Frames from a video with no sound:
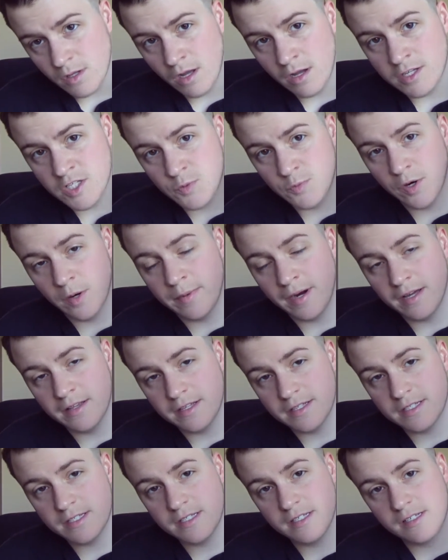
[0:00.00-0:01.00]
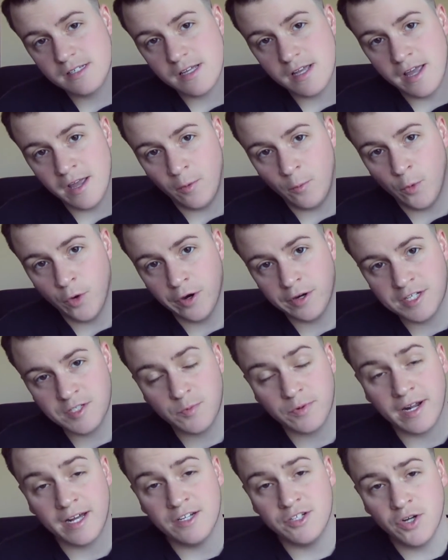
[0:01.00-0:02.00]
I swear by this, it works.
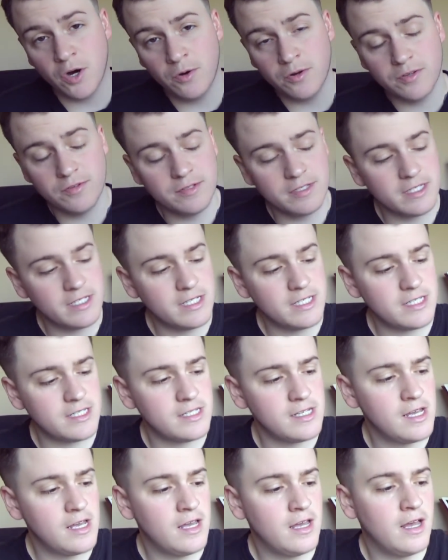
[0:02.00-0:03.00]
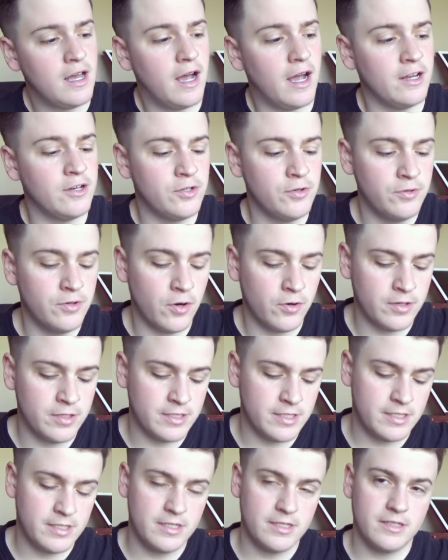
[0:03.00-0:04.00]
When I don't use this, I do
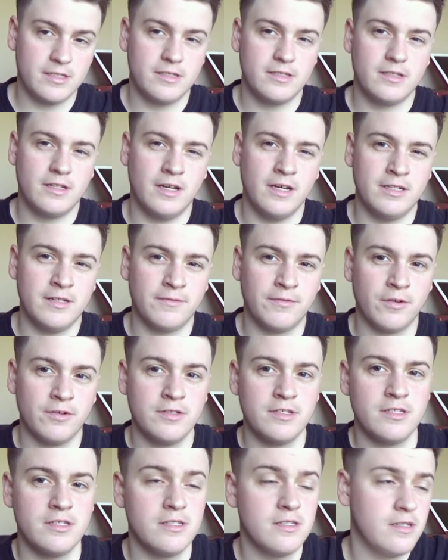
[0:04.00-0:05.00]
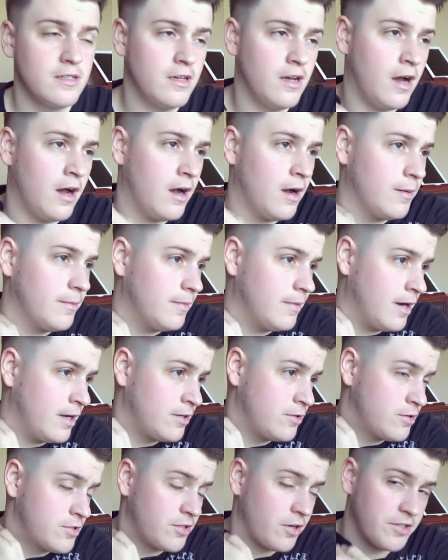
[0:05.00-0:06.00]
notice a difference. I
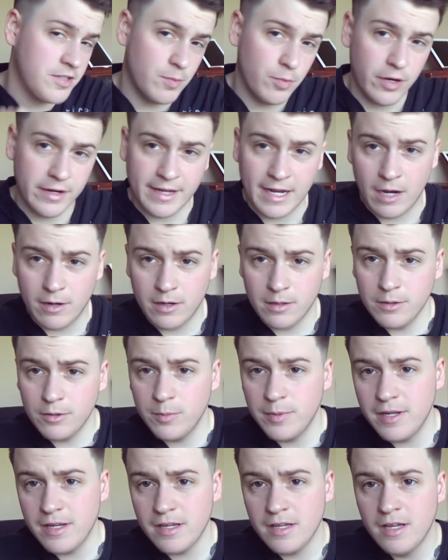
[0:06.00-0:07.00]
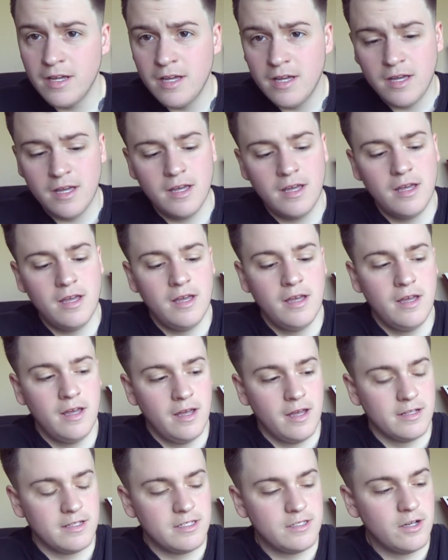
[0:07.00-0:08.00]
do start to break out a little bit,
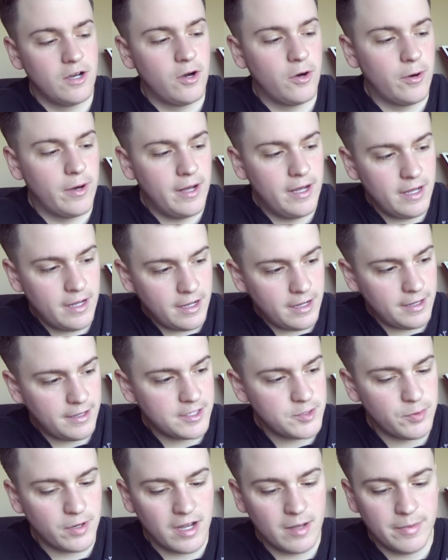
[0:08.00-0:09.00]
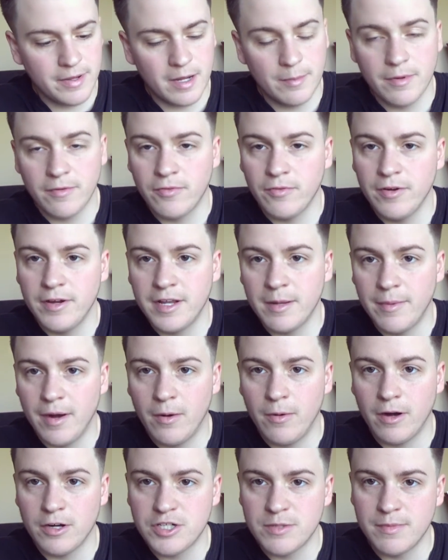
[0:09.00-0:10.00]
and so that's why I become a freak
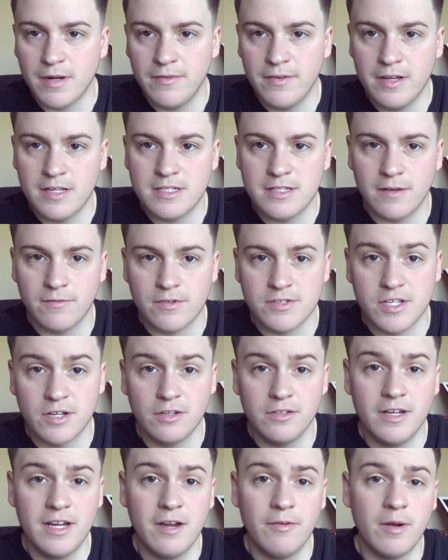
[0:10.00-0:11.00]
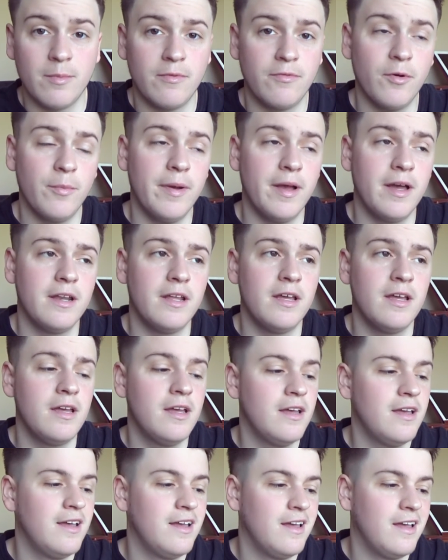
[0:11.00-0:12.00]
about washing my face every single night right before bed,
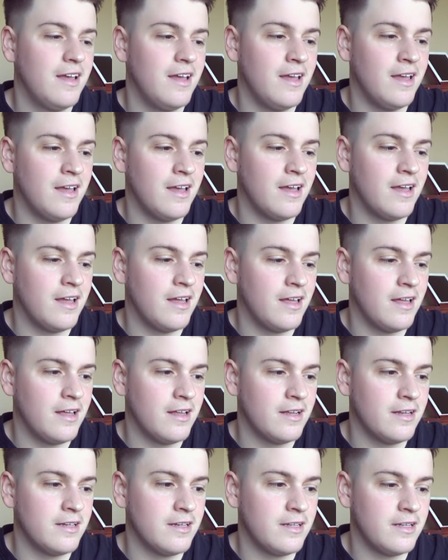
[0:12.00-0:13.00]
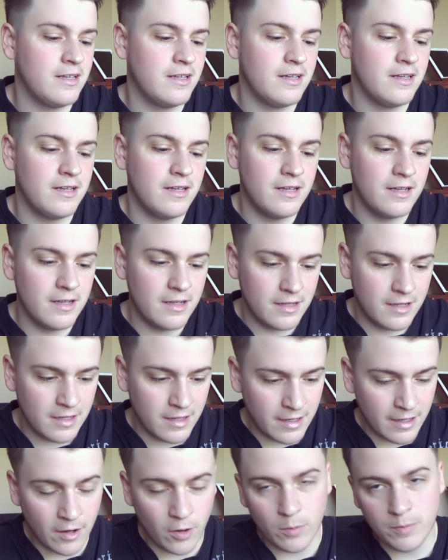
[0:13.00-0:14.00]
and
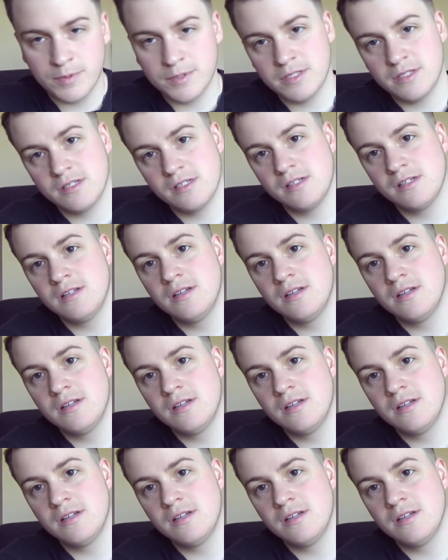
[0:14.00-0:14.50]
it helps.